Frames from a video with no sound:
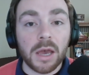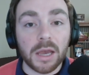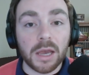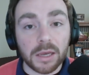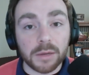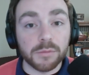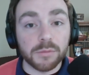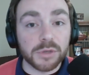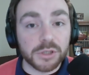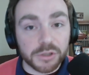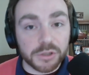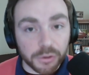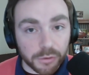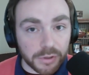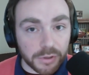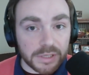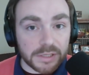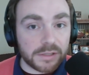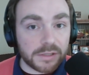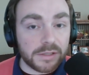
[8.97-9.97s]
in
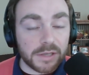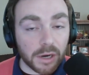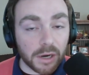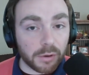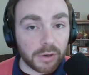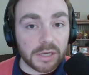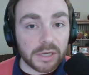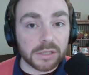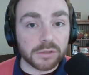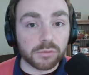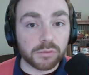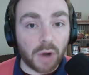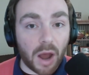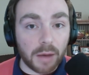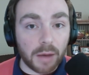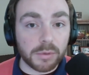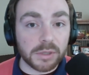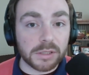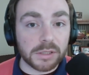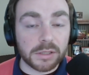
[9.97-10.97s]
Missouri's Darius
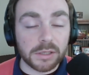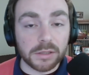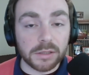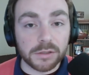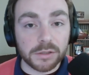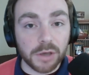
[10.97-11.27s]
Robinson.